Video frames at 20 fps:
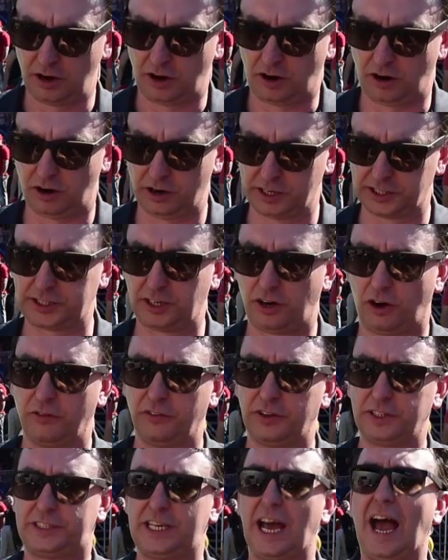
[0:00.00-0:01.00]
on
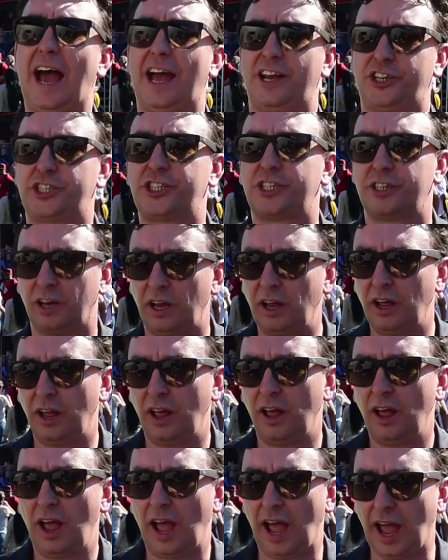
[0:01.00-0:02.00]
the dash.
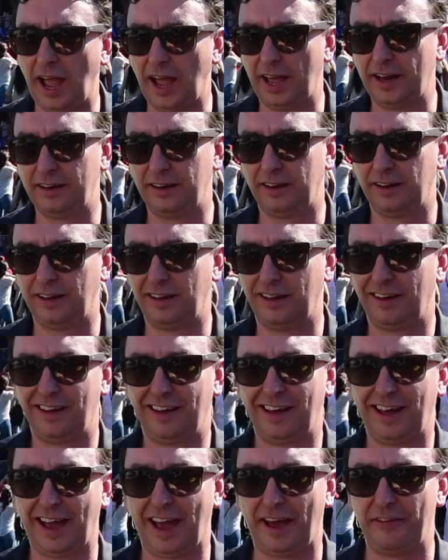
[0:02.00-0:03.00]
And
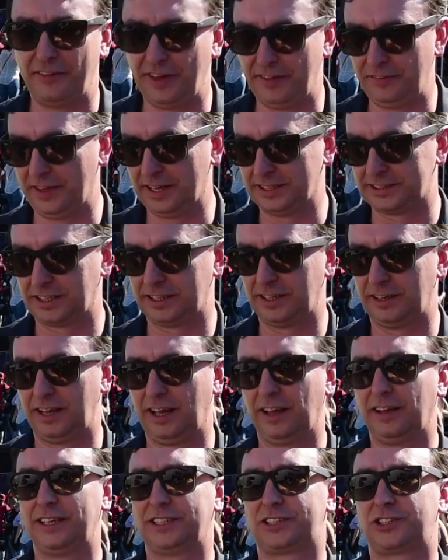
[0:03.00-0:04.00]
then there's a
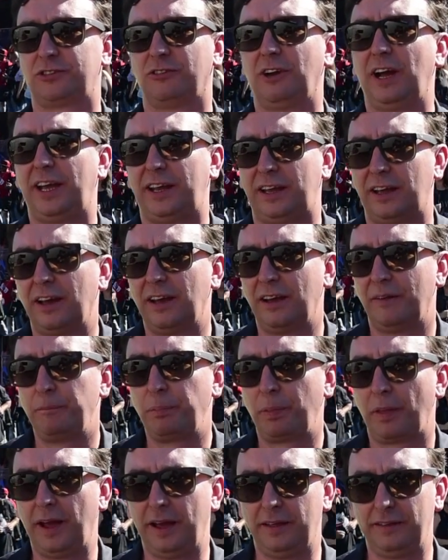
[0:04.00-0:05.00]

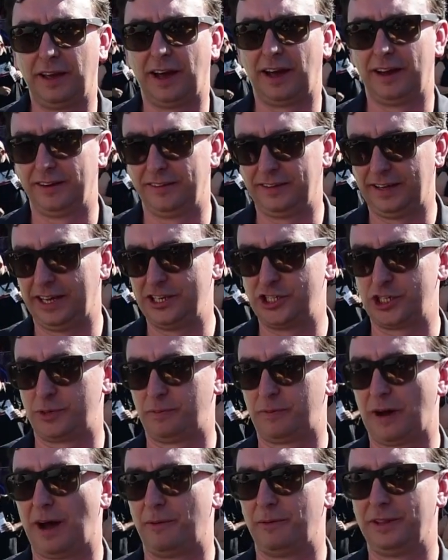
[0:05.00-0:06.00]
LS3 under the engine
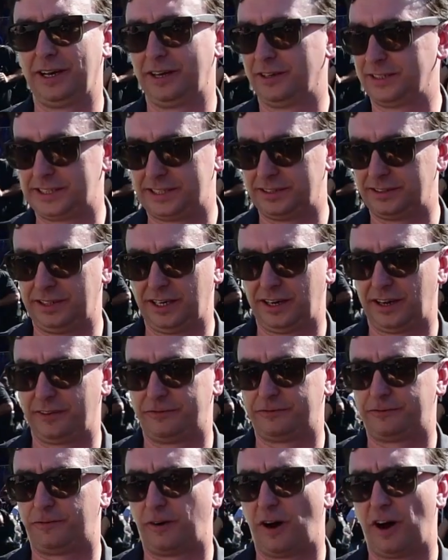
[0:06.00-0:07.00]
compartment. They got
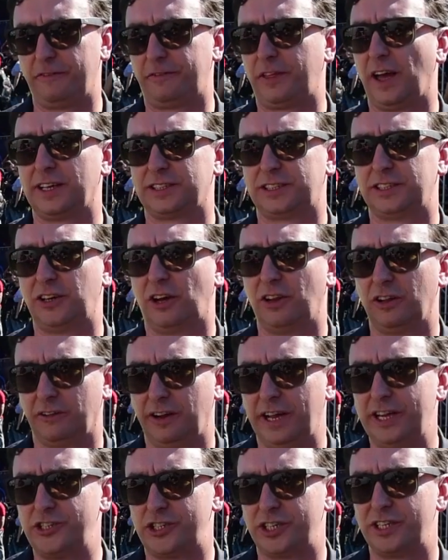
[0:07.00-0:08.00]

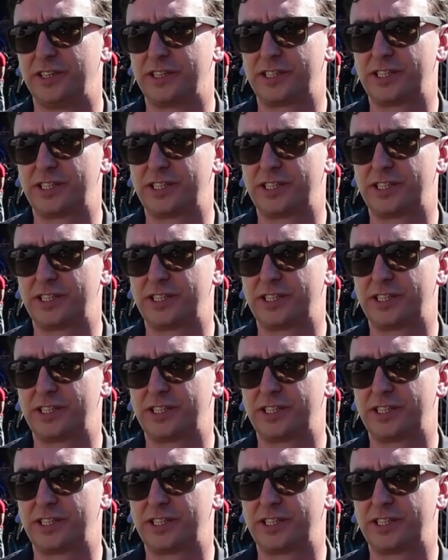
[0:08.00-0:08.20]
$5,000 engines.